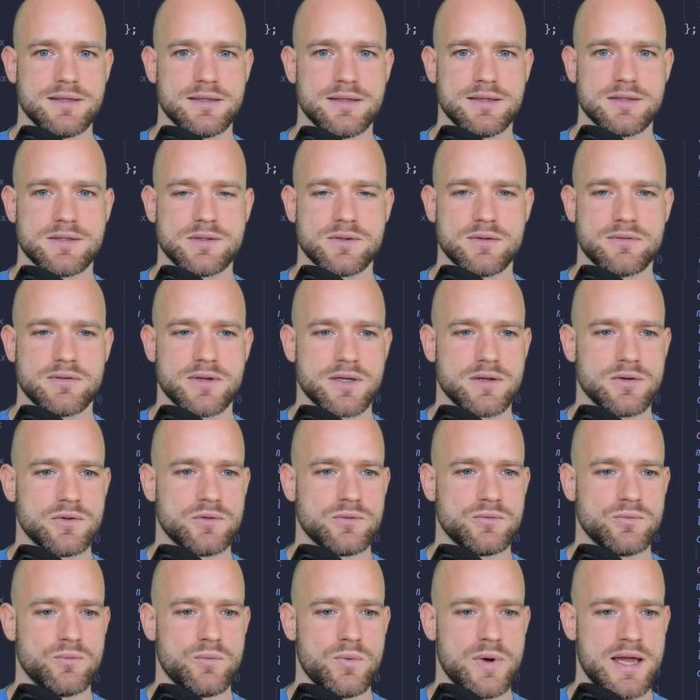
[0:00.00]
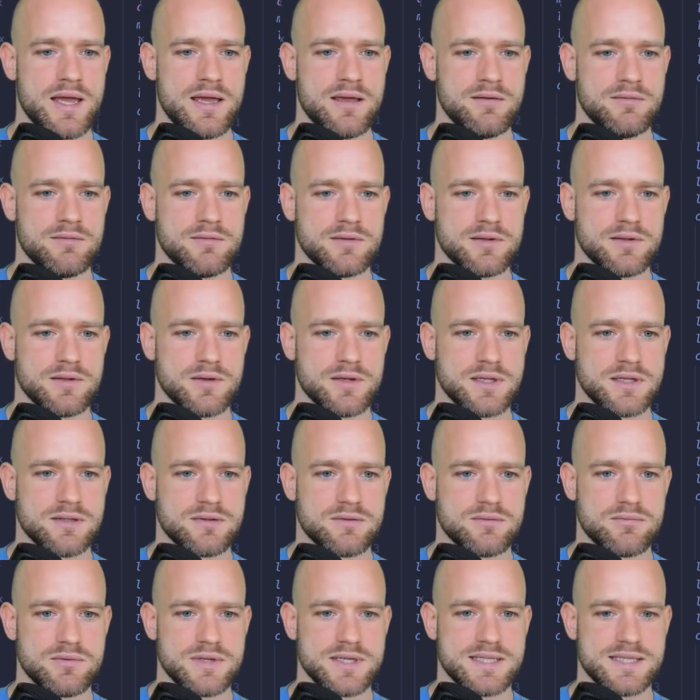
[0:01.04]
so if I go to wave, now
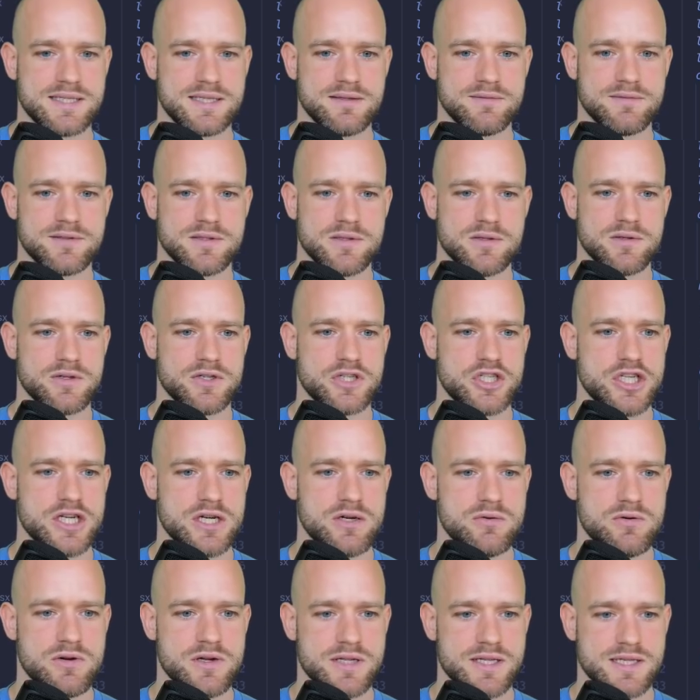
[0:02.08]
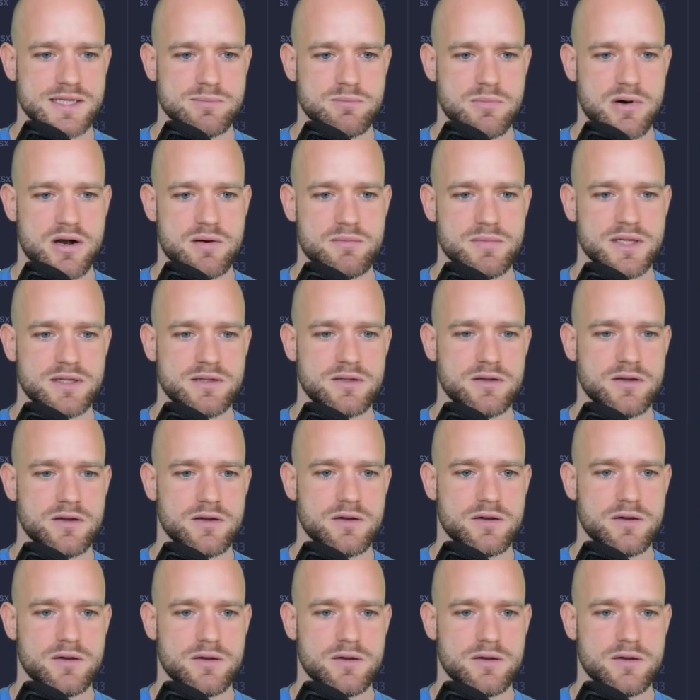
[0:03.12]
it receives the children as parameter.